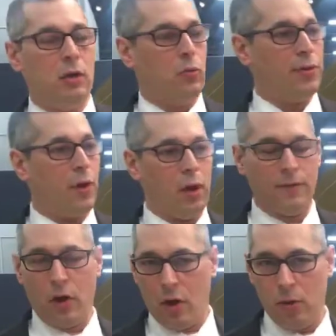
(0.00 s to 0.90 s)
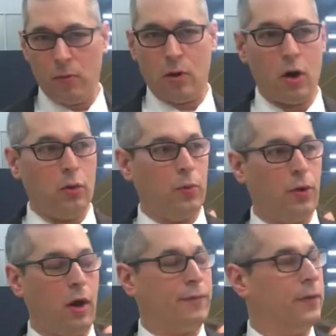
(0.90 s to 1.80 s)
with all of the
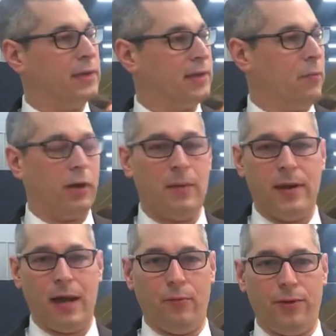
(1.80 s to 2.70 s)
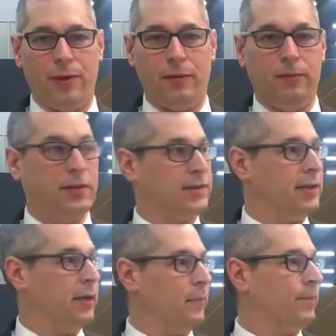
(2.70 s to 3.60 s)
hardwood offerings that we're coming out with this
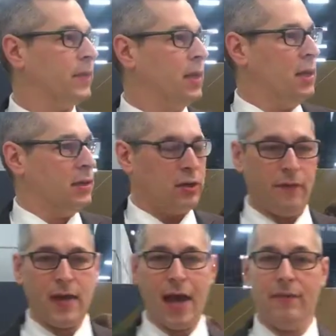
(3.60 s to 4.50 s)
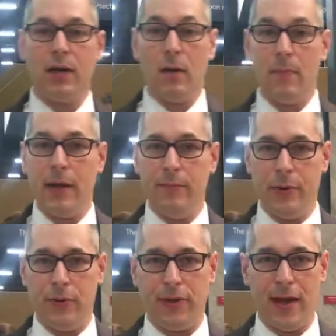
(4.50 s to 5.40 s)
year. So if you haven't come by the
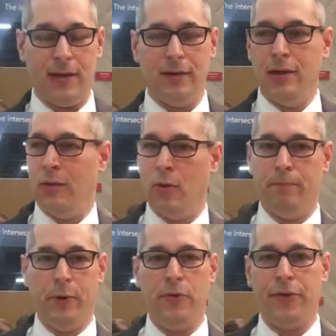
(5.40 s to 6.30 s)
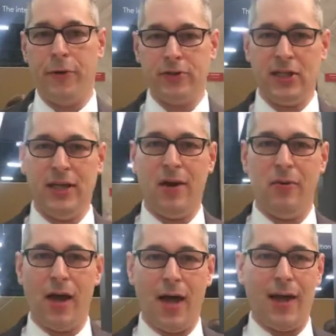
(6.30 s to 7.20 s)
booth yet, we're booth
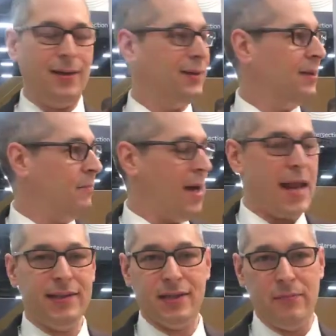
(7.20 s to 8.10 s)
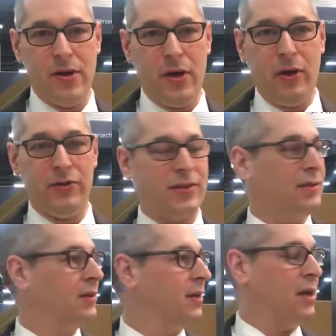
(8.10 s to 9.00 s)
1309 Mannington Mills,
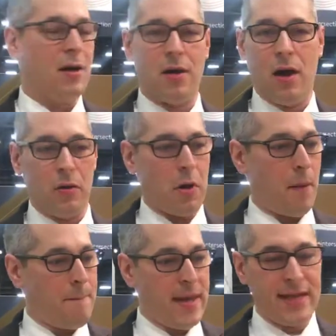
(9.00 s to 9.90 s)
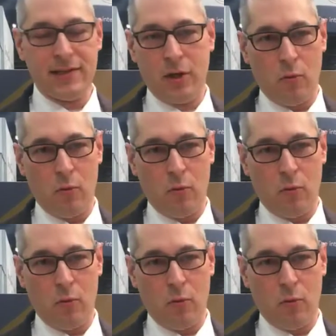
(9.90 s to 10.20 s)
amazing